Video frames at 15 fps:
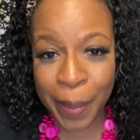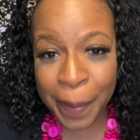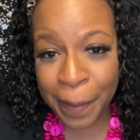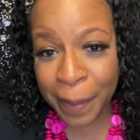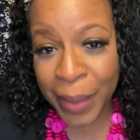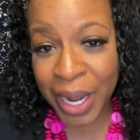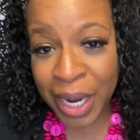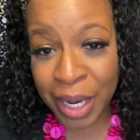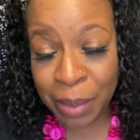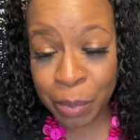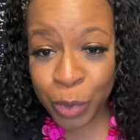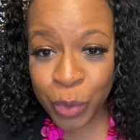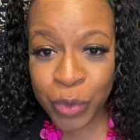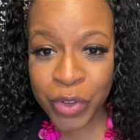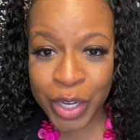My
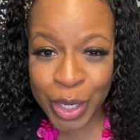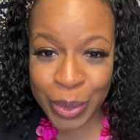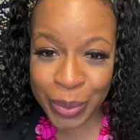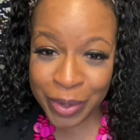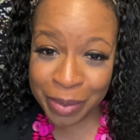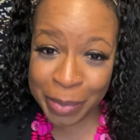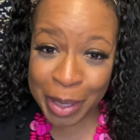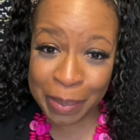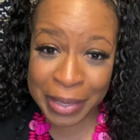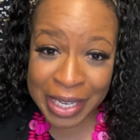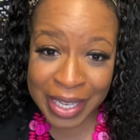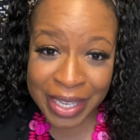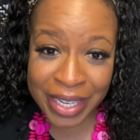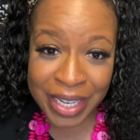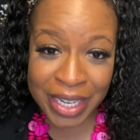moon cycle is my
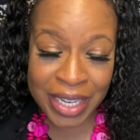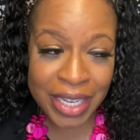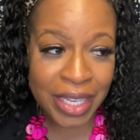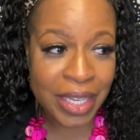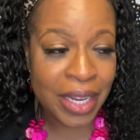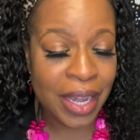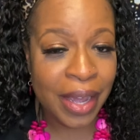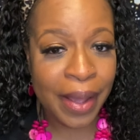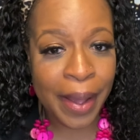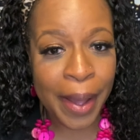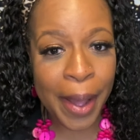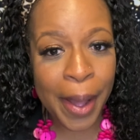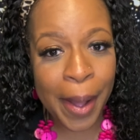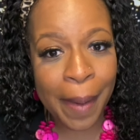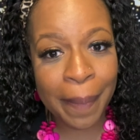menses.
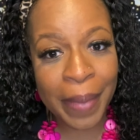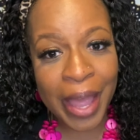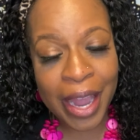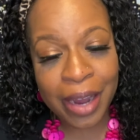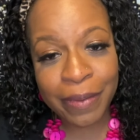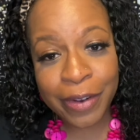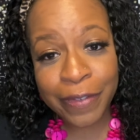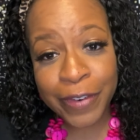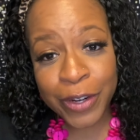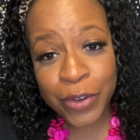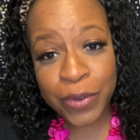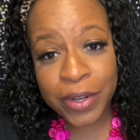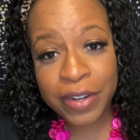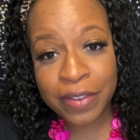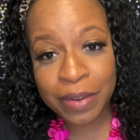I refer
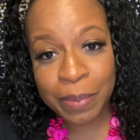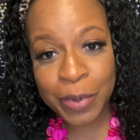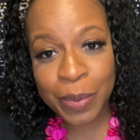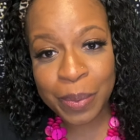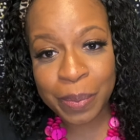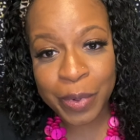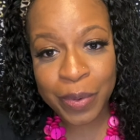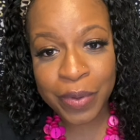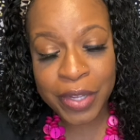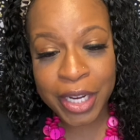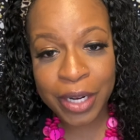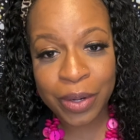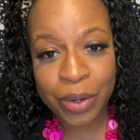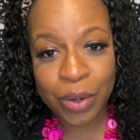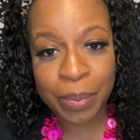to it as a moon
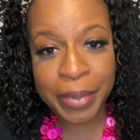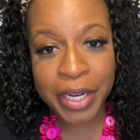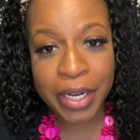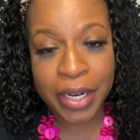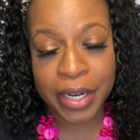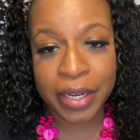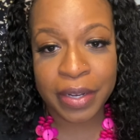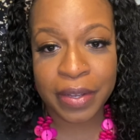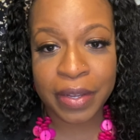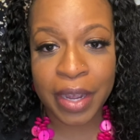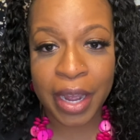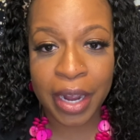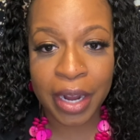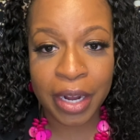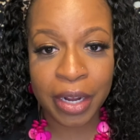cycle because
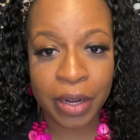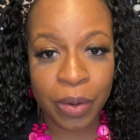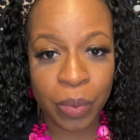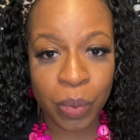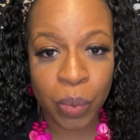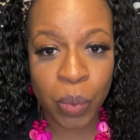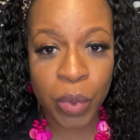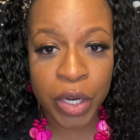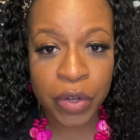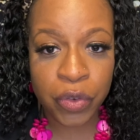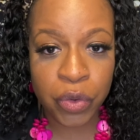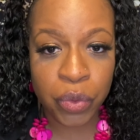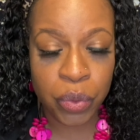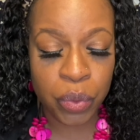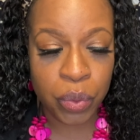I want
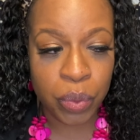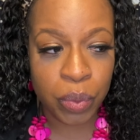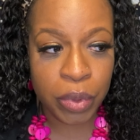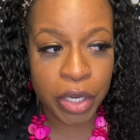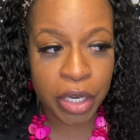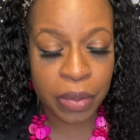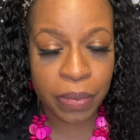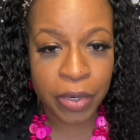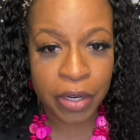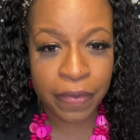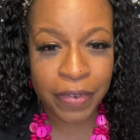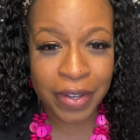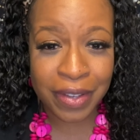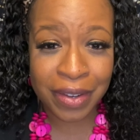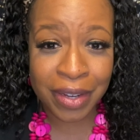to get rid of
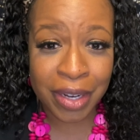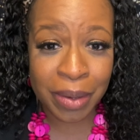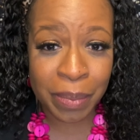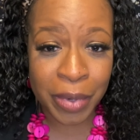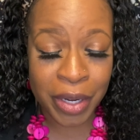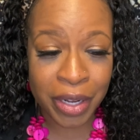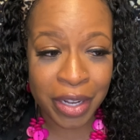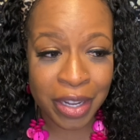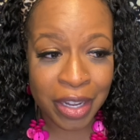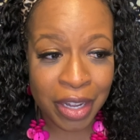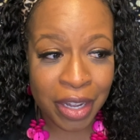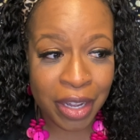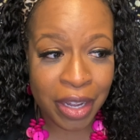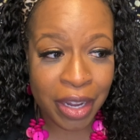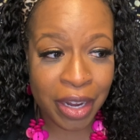the stigma
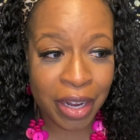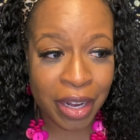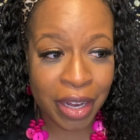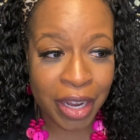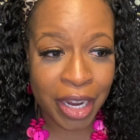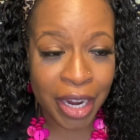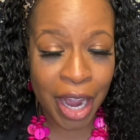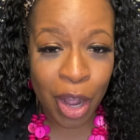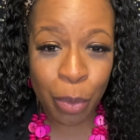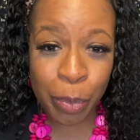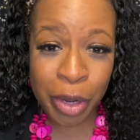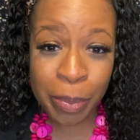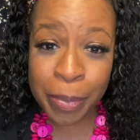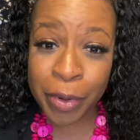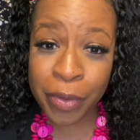and like how
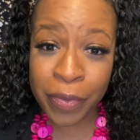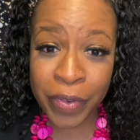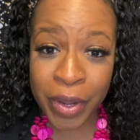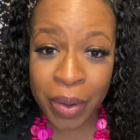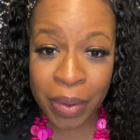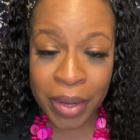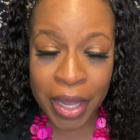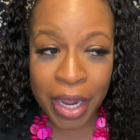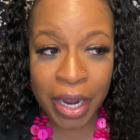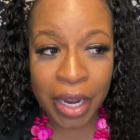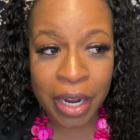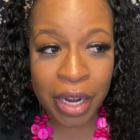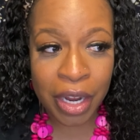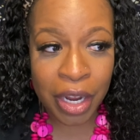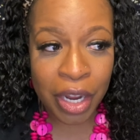people feel like